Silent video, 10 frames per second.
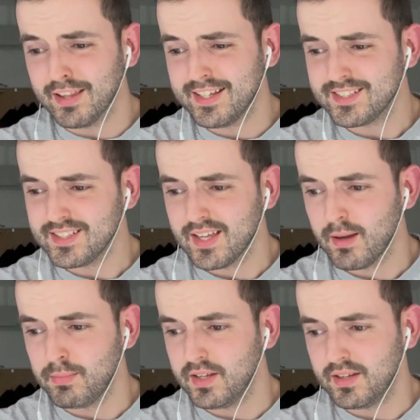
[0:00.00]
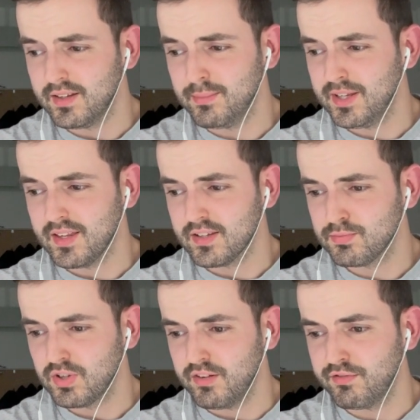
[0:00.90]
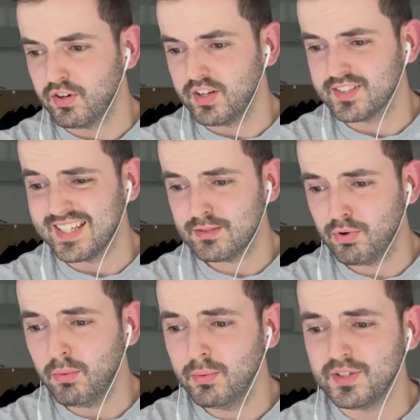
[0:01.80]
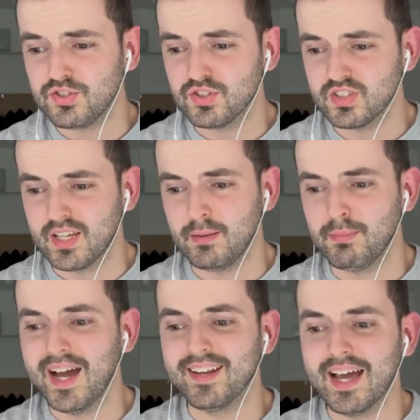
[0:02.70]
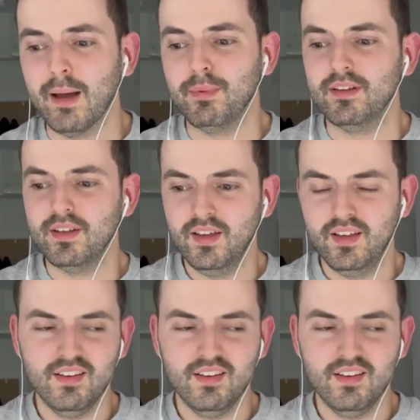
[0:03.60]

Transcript: Lacey there being there is pretty funny, because that's probably just like Bad Habit